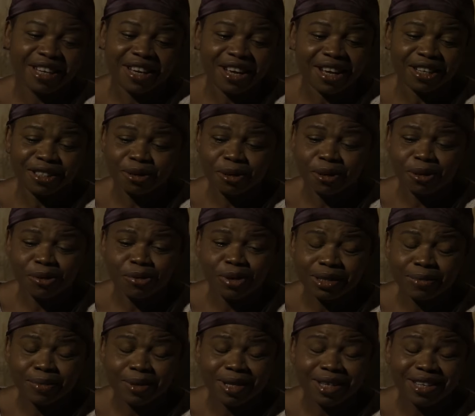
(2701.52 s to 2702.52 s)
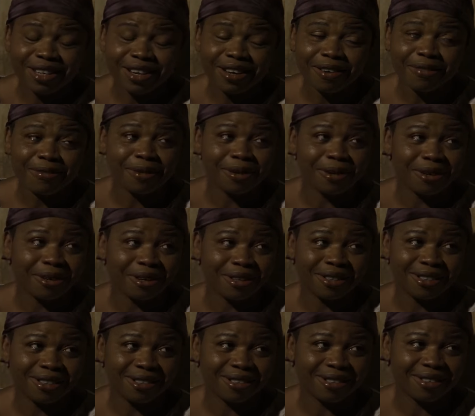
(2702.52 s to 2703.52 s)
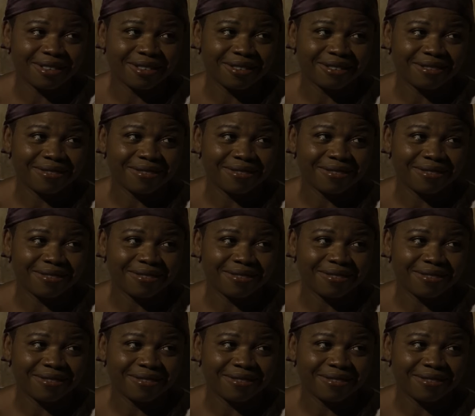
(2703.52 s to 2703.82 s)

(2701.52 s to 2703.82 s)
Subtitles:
He has always been there for us.